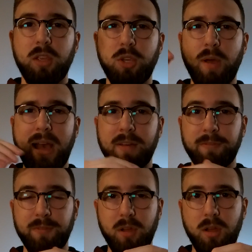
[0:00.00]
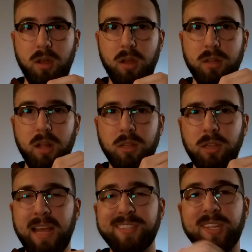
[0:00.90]
you have a
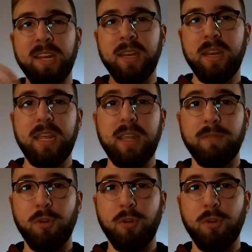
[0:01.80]
lessening need